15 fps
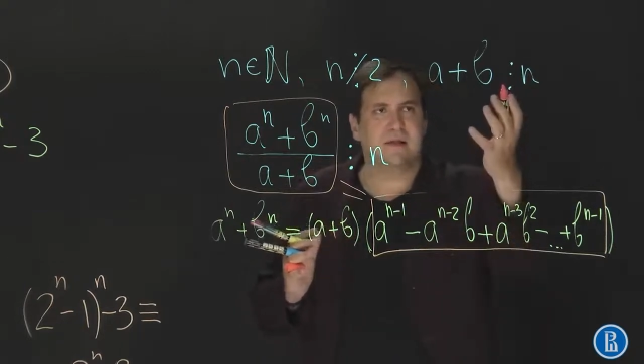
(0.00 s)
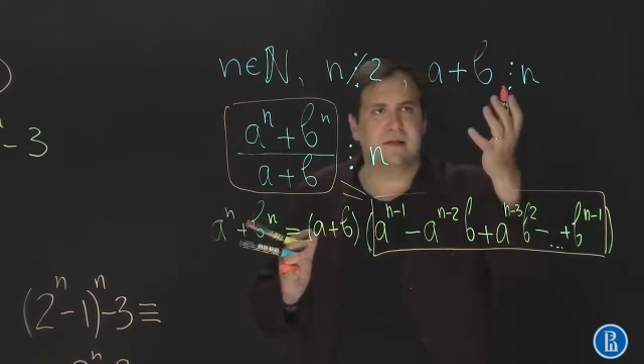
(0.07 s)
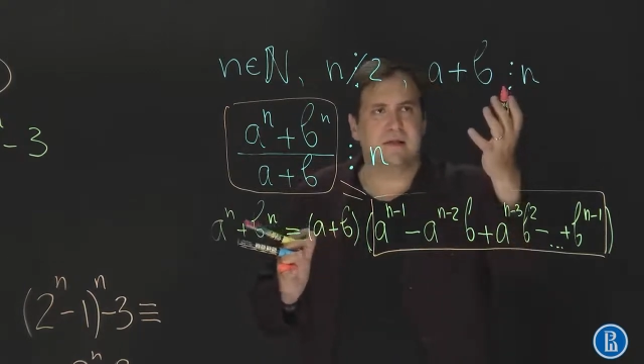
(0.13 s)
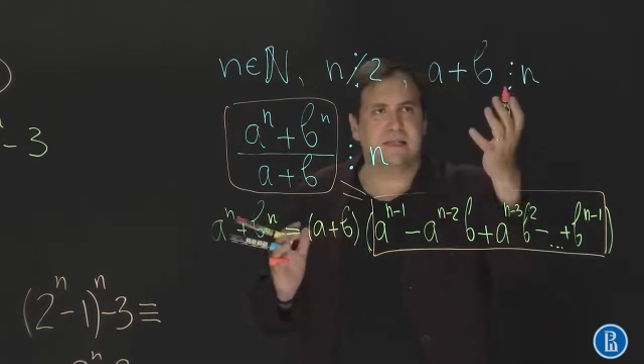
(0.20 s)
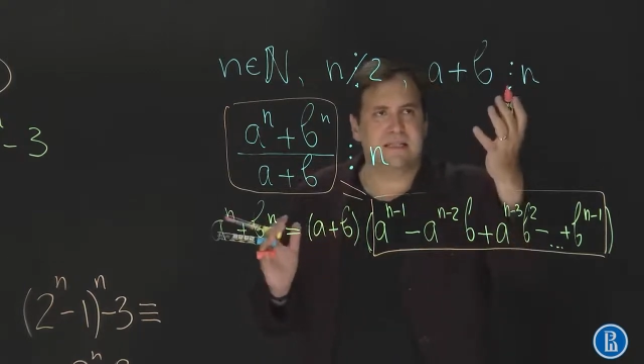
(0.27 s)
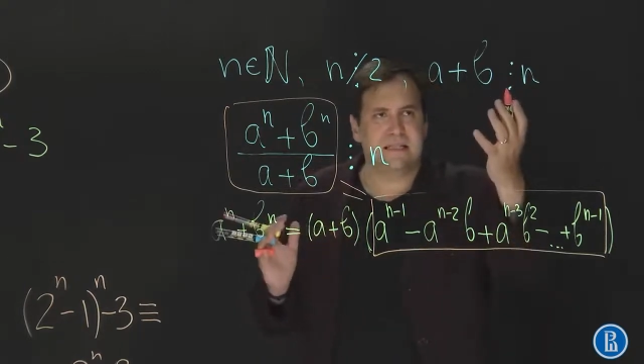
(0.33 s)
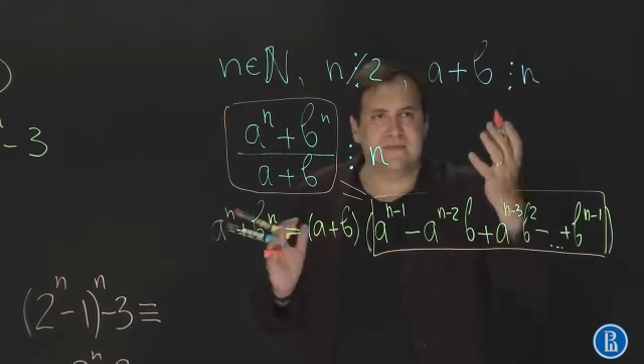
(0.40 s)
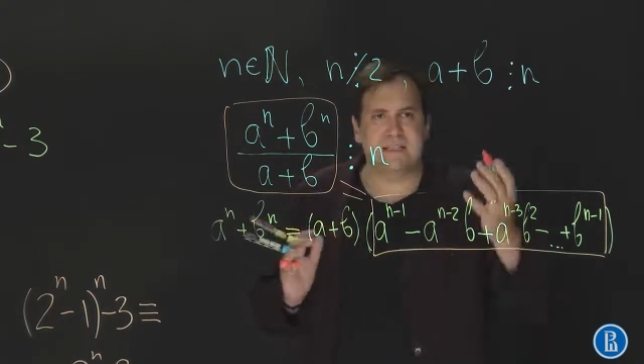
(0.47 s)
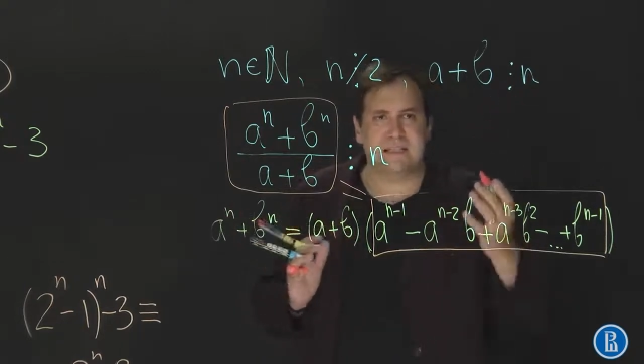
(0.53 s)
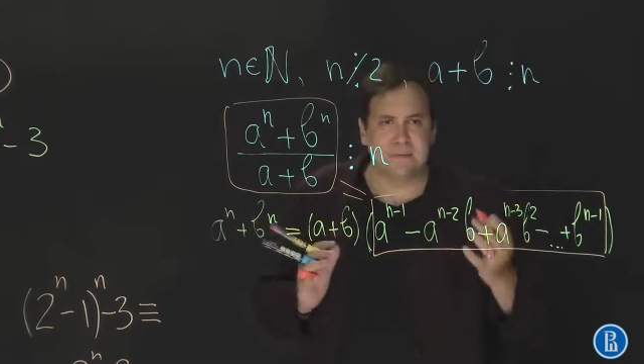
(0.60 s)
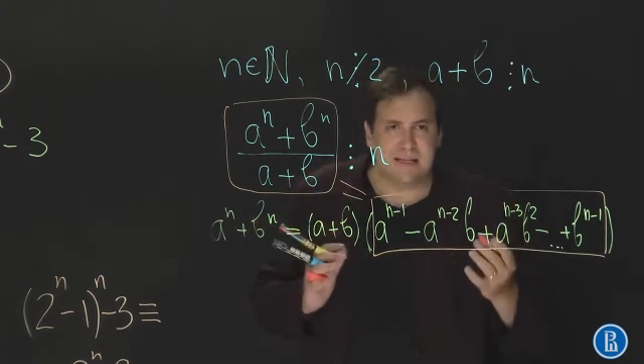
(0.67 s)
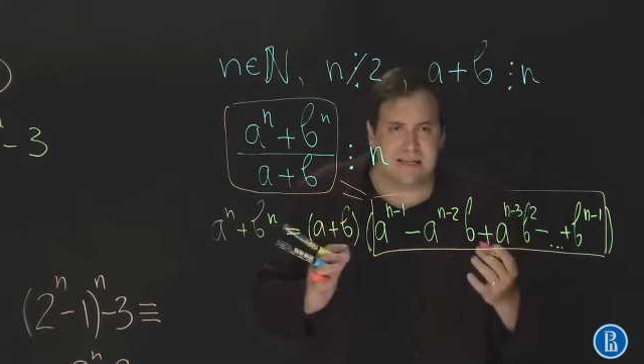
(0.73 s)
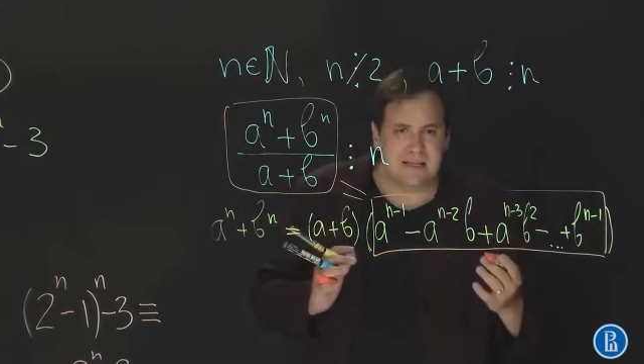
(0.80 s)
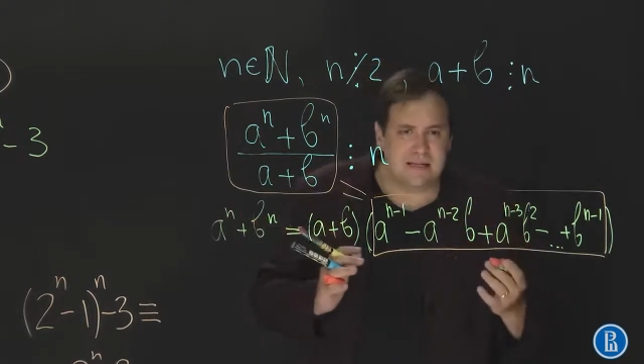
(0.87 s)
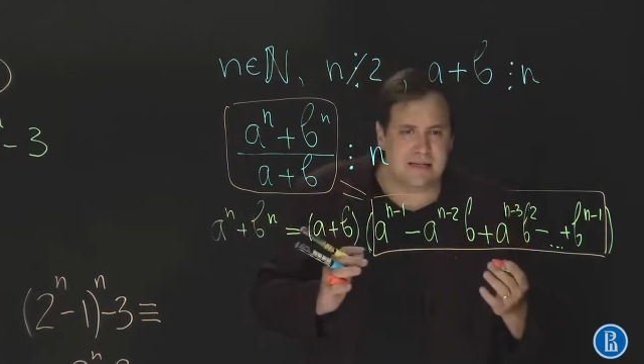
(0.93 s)
this
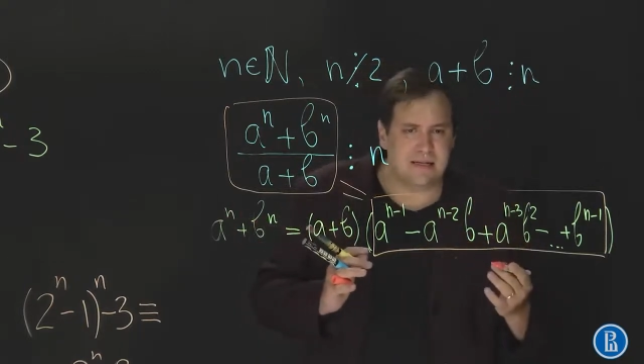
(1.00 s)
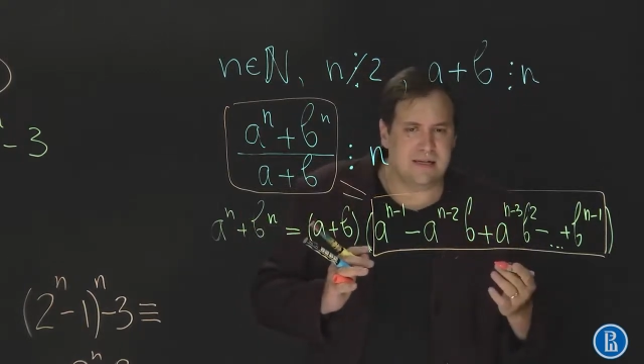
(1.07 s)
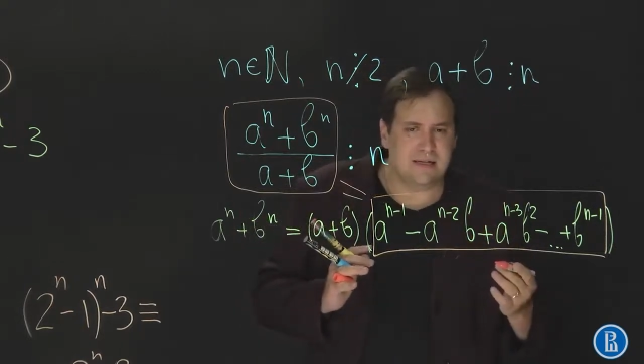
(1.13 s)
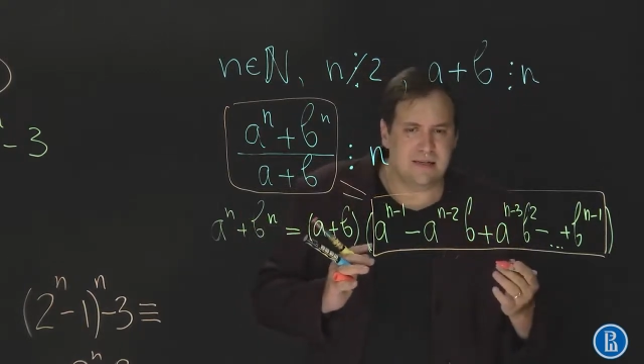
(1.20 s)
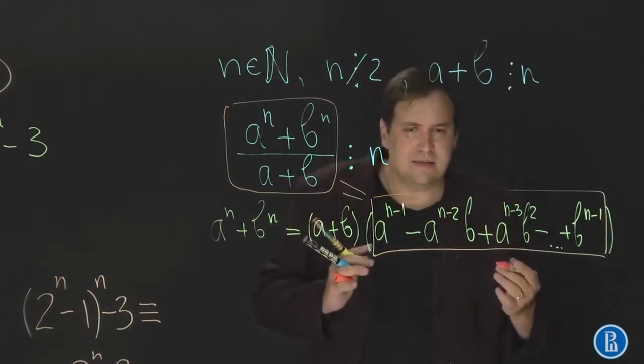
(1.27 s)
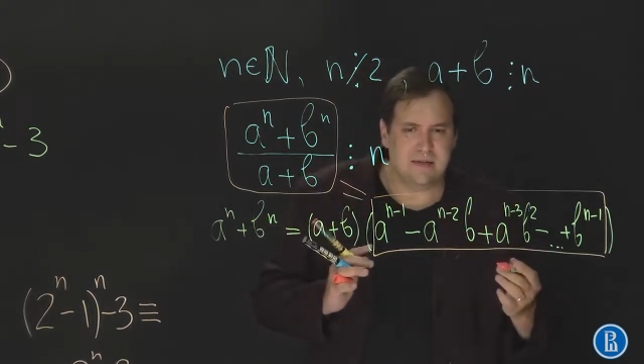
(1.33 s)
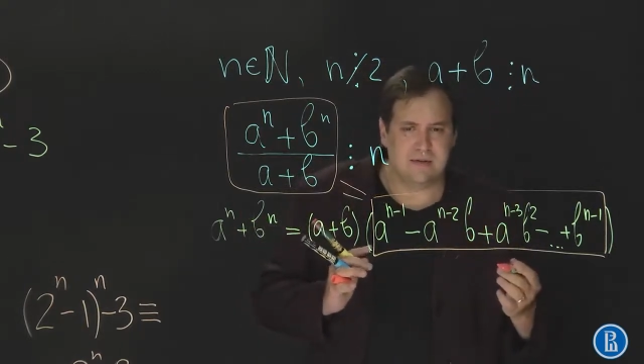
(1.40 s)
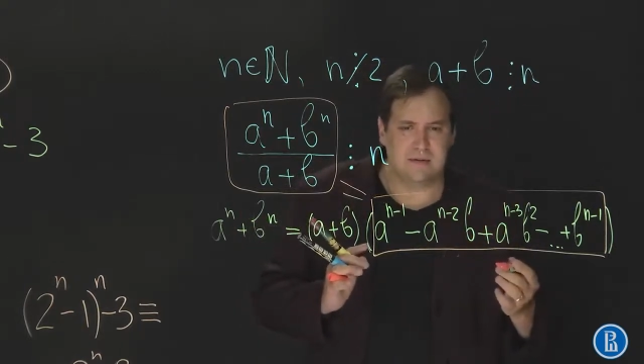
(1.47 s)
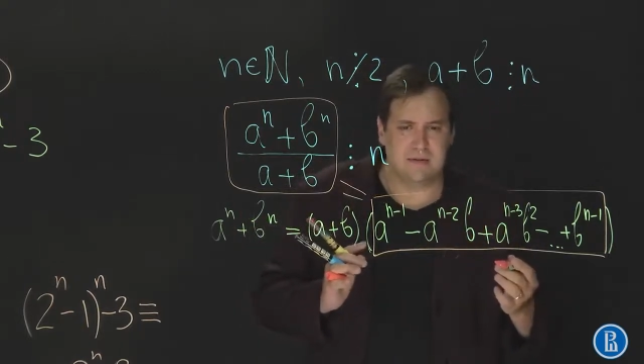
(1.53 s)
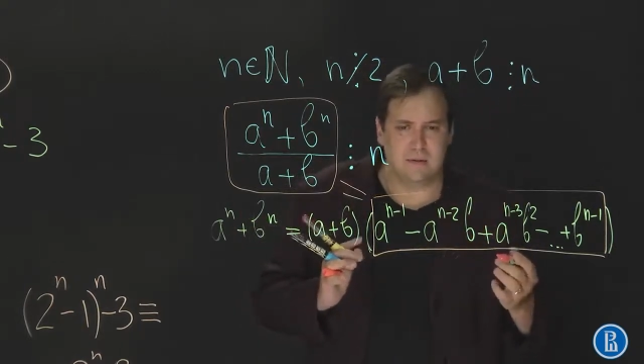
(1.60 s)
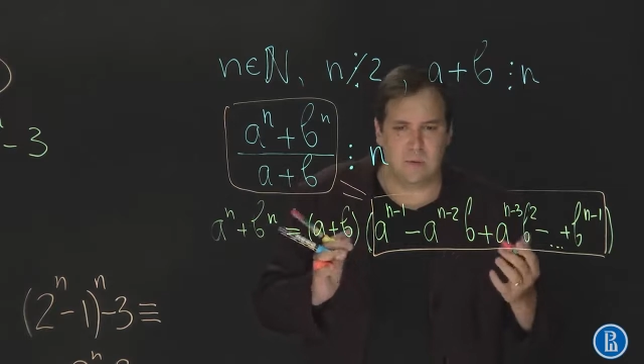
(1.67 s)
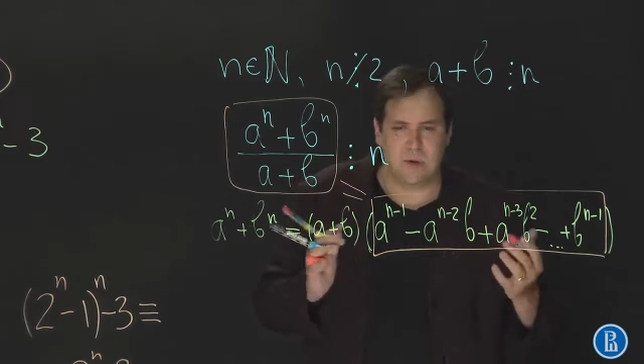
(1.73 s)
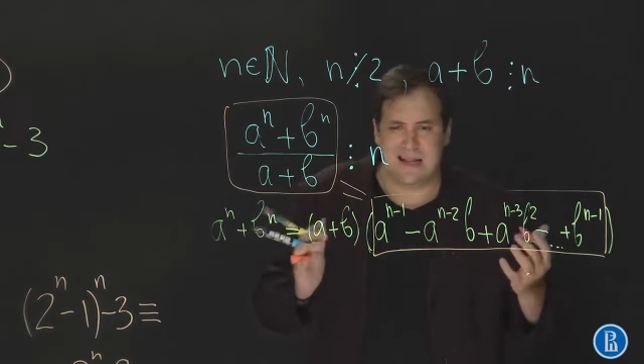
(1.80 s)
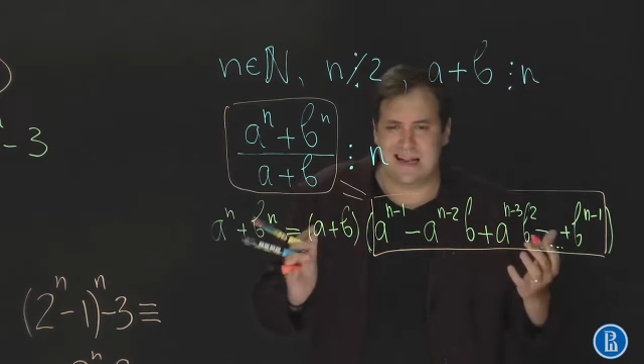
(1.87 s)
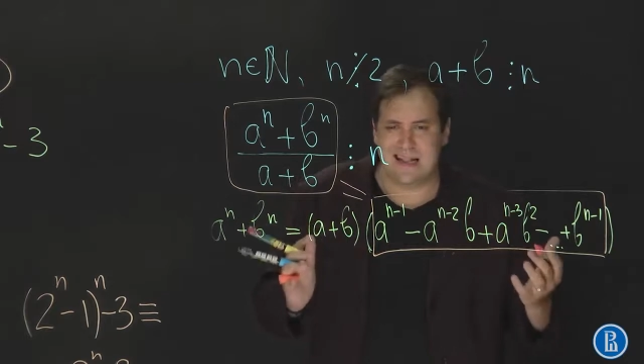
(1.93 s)
divisibility
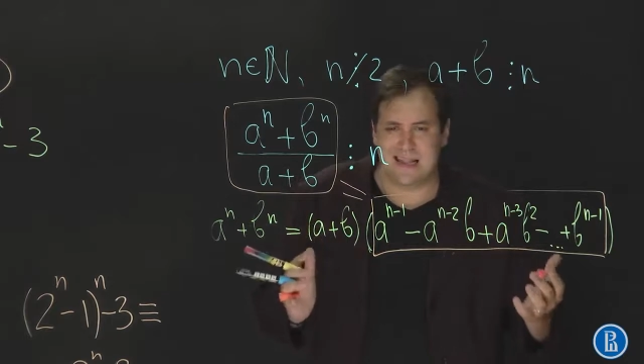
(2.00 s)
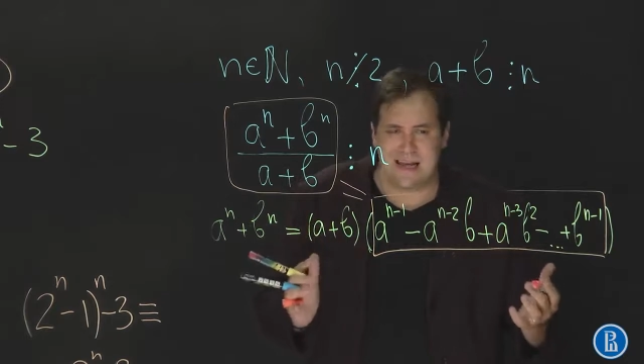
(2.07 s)
when